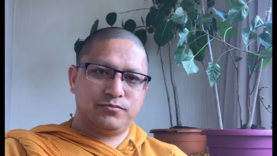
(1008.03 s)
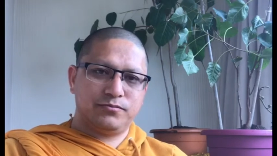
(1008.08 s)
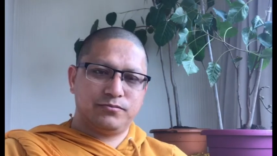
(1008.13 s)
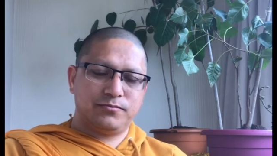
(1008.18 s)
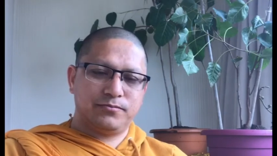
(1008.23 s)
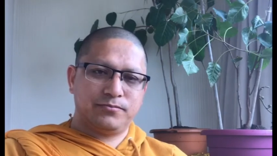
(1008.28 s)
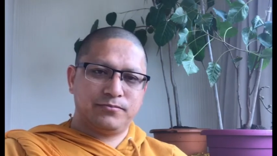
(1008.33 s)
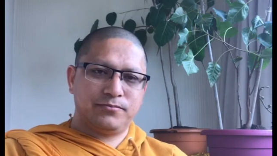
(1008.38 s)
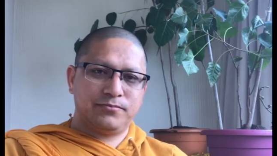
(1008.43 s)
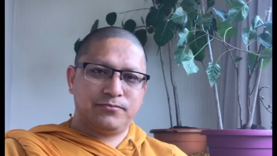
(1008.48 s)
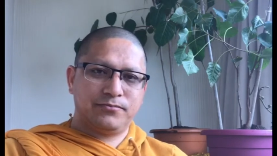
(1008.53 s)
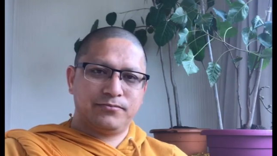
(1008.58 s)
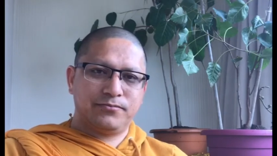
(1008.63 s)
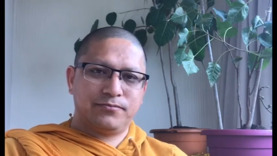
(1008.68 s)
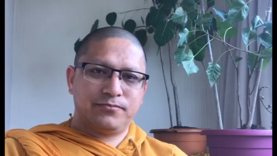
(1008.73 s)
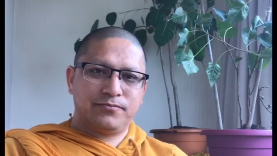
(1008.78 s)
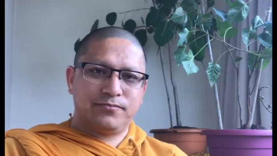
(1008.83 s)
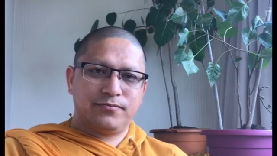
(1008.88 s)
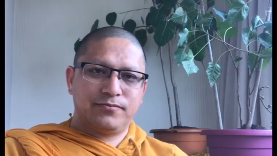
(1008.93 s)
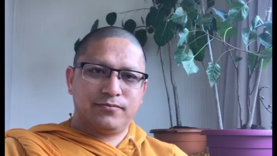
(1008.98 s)

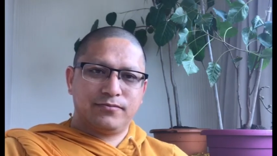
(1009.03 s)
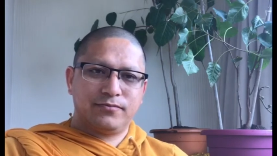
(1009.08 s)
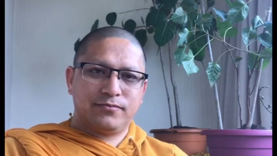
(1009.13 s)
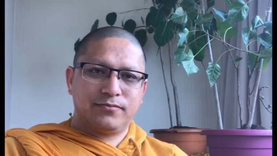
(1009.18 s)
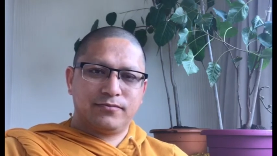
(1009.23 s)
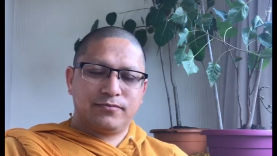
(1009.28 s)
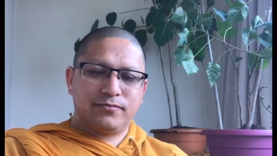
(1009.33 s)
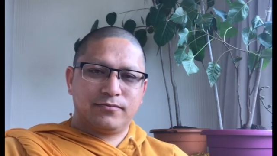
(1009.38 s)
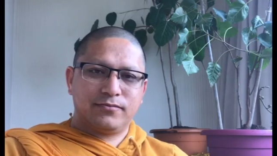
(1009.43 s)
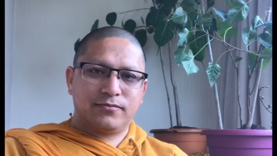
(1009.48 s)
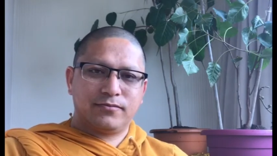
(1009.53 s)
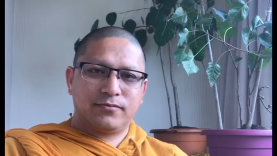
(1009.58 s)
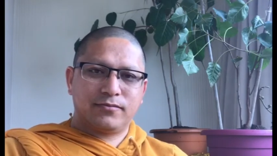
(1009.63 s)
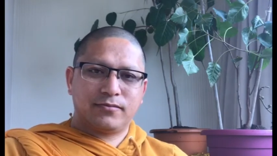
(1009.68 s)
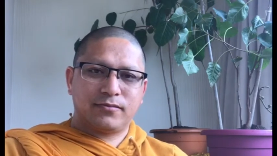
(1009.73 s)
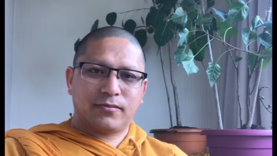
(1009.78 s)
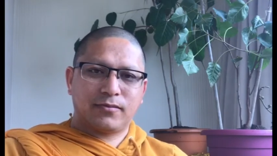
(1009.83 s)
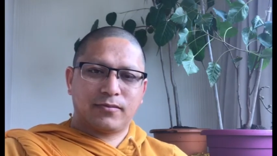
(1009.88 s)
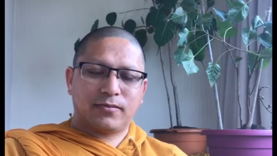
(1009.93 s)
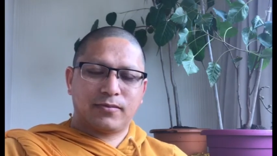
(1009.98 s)

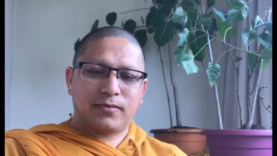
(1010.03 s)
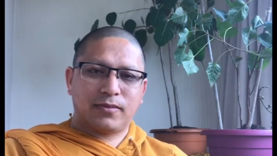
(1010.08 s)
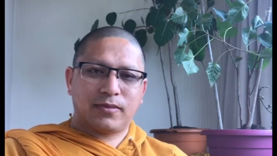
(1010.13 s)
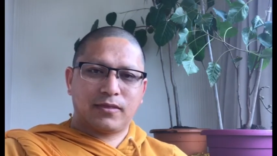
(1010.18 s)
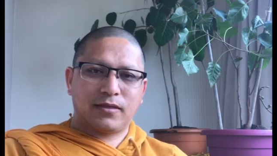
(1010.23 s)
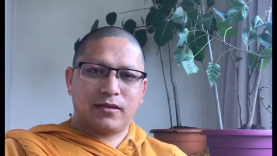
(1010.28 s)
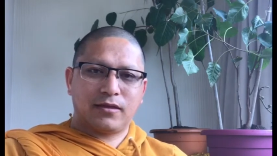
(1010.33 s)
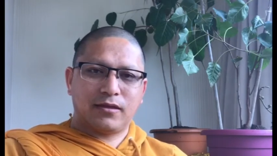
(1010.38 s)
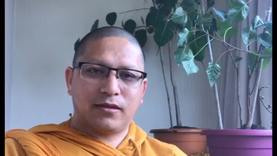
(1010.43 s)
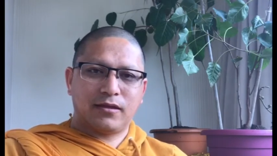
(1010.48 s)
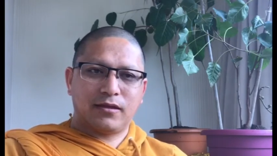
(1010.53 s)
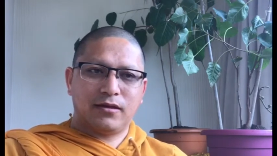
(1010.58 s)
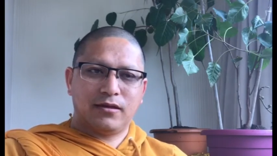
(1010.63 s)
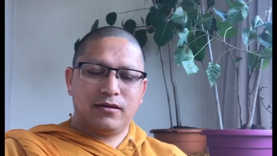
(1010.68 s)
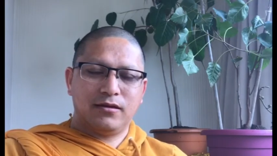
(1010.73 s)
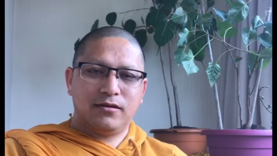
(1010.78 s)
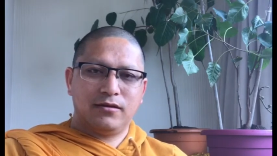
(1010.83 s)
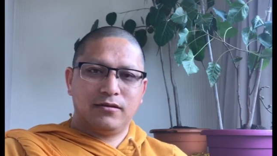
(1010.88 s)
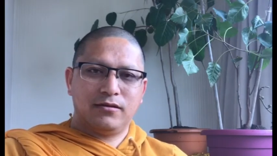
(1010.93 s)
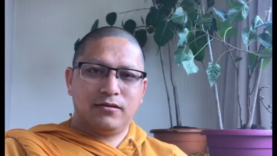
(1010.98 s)

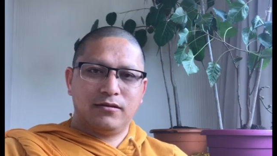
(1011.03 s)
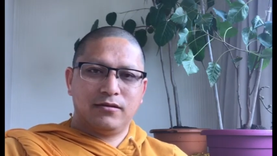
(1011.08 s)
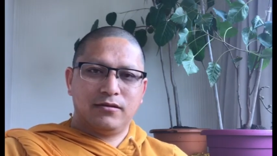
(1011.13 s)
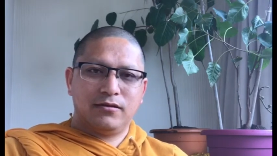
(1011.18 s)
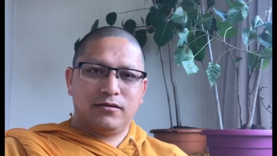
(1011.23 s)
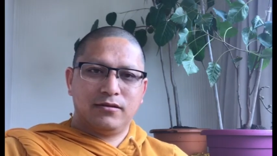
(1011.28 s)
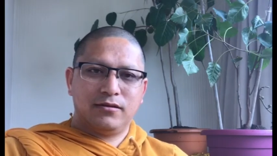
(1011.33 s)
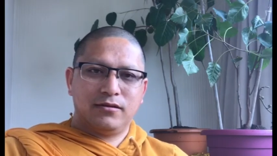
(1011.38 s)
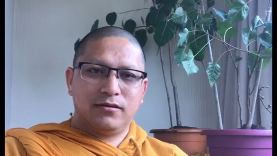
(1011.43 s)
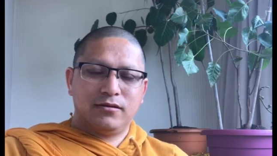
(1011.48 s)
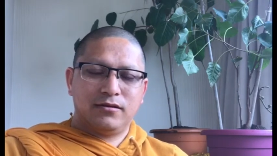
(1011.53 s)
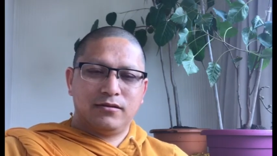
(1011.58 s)
Nothing is said.